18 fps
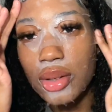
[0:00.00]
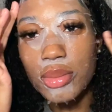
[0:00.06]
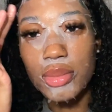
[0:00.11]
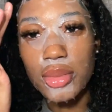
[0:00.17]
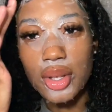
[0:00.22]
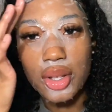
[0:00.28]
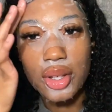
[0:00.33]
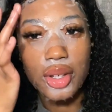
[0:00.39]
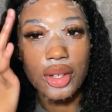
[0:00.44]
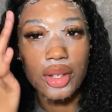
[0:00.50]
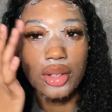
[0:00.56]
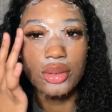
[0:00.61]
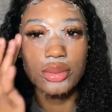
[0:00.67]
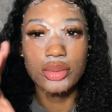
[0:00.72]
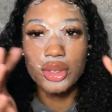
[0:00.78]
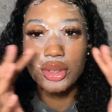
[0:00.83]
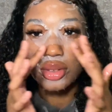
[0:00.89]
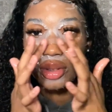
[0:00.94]
Go
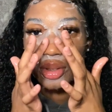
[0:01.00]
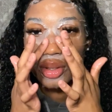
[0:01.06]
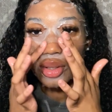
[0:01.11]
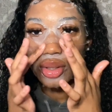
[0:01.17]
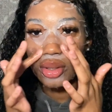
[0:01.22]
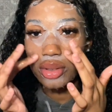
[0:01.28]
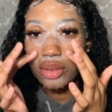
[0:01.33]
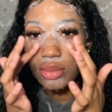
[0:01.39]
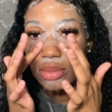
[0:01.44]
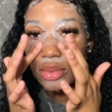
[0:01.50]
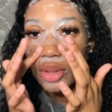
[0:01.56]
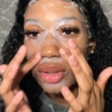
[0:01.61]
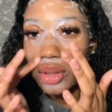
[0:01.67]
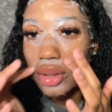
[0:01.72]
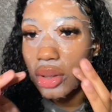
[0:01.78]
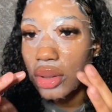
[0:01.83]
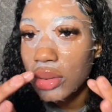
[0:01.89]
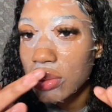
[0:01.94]
me, go
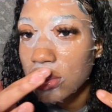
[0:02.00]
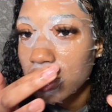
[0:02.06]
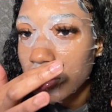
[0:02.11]
me.